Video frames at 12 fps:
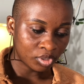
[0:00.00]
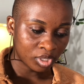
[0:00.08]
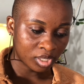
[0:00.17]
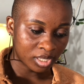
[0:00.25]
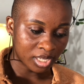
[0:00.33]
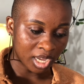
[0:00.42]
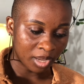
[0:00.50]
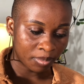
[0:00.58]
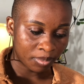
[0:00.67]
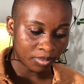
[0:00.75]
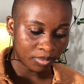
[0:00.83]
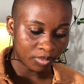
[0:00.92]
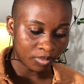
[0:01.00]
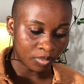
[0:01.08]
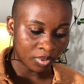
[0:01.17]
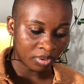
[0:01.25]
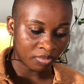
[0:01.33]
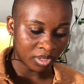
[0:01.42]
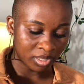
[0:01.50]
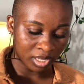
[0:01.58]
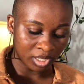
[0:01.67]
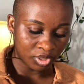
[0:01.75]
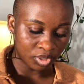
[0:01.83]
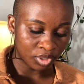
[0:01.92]
just type whatever
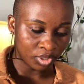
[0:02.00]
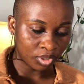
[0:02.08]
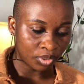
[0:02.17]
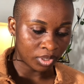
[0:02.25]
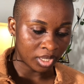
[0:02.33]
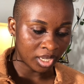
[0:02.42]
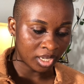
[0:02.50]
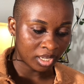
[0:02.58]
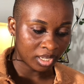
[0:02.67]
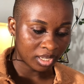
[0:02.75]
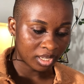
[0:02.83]
section you need.